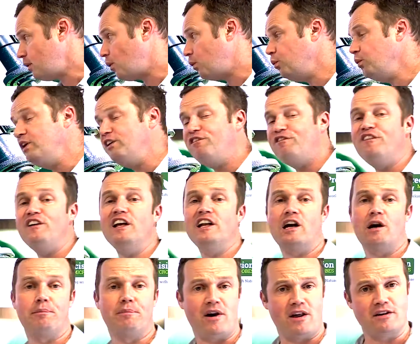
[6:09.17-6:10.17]
We feel
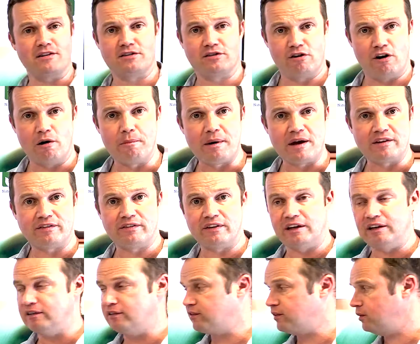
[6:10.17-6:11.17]
our products are our best
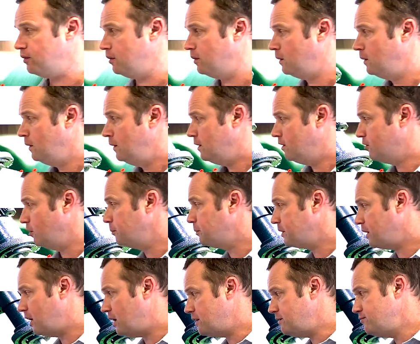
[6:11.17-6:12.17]
sales tool. Something
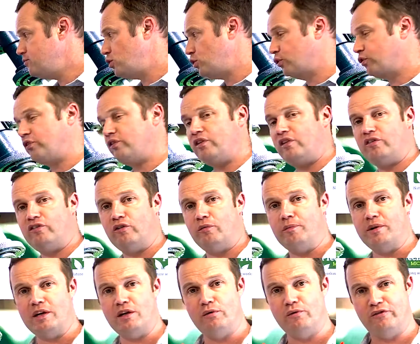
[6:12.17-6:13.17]
I noted as
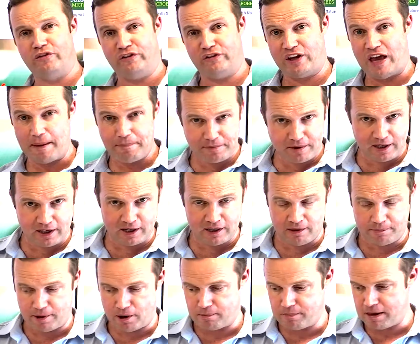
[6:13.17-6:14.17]
somebody who was skeptical
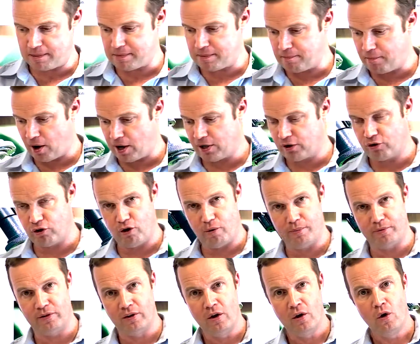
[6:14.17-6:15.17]
about maybe
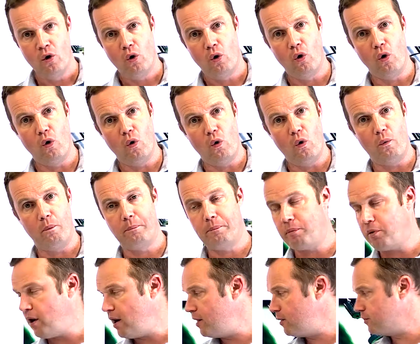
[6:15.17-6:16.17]
microbes or
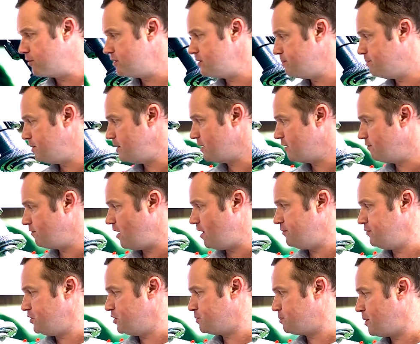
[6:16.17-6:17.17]
prior to being involved
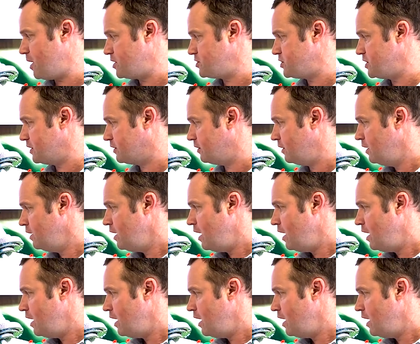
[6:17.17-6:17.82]
in this project,